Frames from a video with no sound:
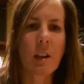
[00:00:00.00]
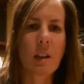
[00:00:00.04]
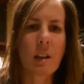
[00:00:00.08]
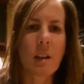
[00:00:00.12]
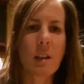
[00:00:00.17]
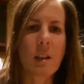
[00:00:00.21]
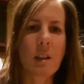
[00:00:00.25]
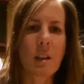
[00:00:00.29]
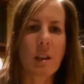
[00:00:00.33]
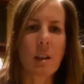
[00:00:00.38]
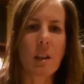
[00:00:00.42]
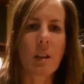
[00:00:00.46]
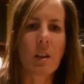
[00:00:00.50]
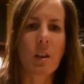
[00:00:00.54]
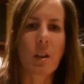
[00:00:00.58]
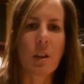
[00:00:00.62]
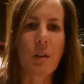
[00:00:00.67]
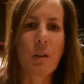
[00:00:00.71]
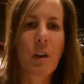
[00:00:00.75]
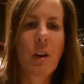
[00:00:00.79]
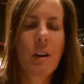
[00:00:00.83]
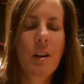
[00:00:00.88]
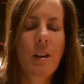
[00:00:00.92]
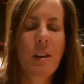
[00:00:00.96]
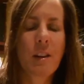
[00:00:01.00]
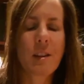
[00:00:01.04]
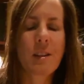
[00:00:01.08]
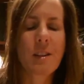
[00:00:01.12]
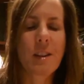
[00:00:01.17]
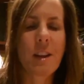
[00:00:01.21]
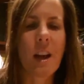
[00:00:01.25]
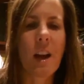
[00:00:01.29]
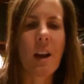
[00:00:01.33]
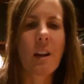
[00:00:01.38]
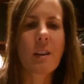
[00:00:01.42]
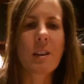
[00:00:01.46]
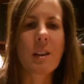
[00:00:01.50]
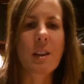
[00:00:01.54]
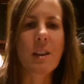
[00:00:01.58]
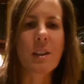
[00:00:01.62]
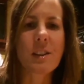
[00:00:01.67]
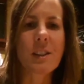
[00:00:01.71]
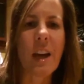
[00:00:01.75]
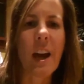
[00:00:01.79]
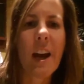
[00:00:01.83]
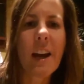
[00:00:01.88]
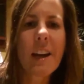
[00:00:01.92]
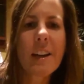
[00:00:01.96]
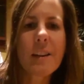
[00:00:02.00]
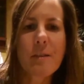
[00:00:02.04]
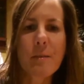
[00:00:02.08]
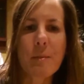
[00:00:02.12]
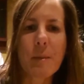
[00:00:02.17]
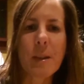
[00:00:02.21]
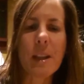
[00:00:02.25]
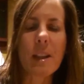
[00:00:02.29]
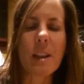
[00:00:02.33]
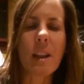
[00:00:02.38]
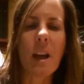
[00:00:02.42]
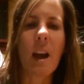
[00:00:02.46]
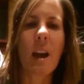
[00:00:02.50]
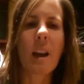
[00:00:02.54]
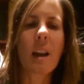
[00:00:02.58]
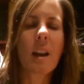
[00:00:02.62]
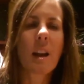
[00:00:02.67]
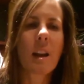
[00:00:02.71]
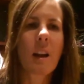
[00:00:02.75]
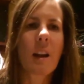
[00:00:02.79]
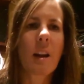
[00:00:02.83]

in, you know, the down inside of me that